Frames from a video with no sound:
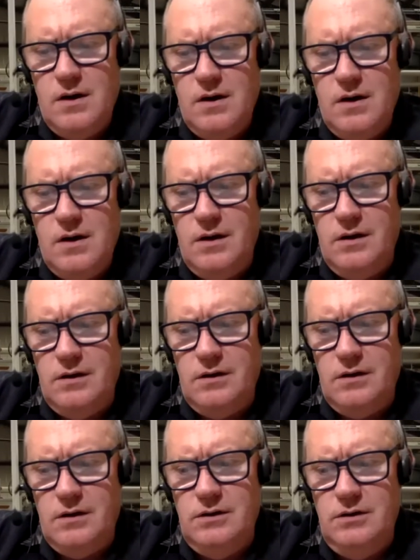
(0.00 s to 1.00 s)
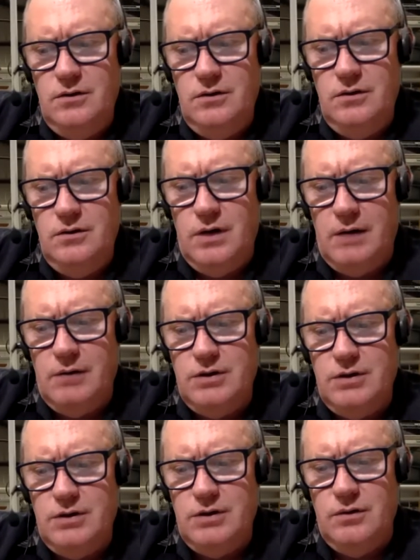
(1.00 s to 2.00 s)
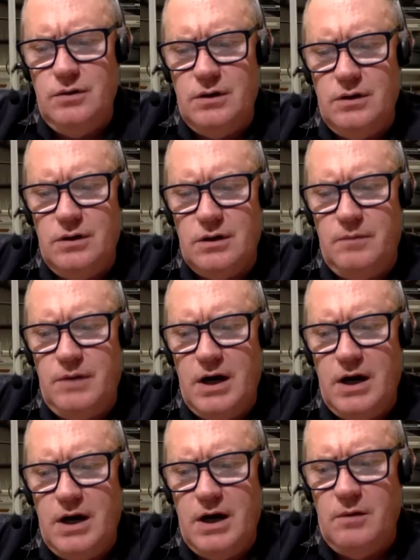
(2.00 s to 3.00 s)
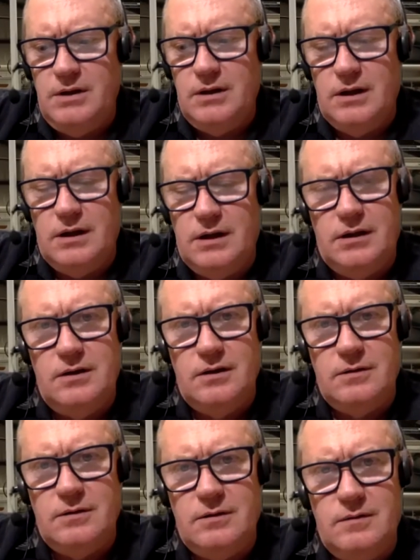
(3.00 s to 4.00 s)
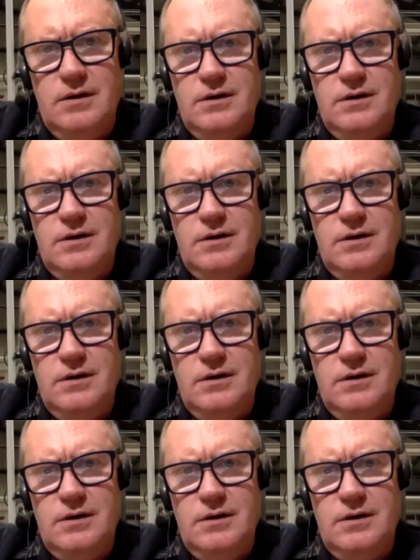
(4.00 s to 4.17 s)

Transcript: How would you compare maybe like do